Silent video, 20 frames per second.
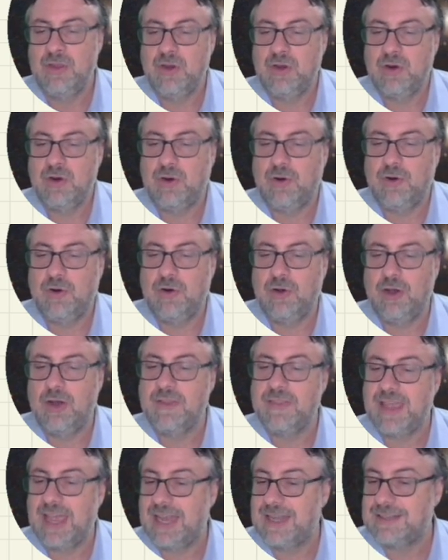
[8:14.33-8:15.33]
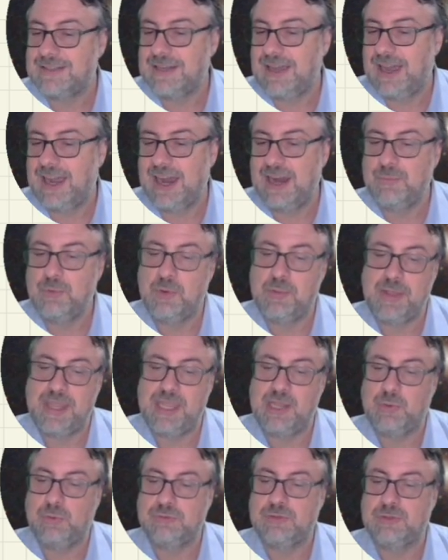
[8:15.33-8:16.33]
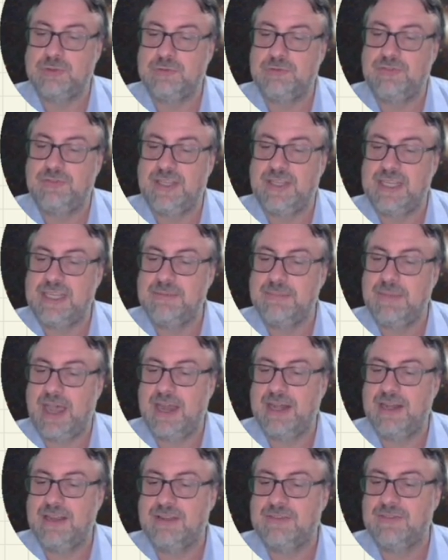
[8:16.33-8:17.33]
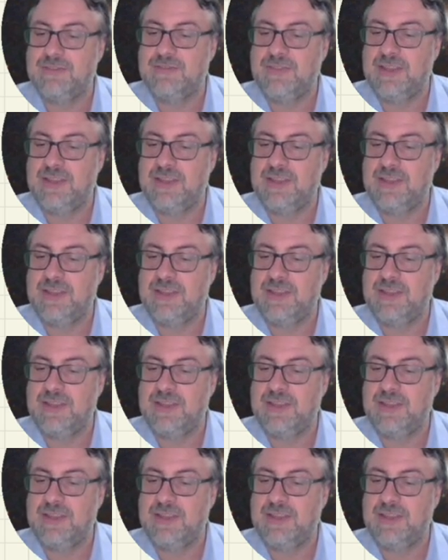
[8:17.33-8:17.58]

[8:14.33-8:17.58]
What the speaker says: or that time will equal to v minus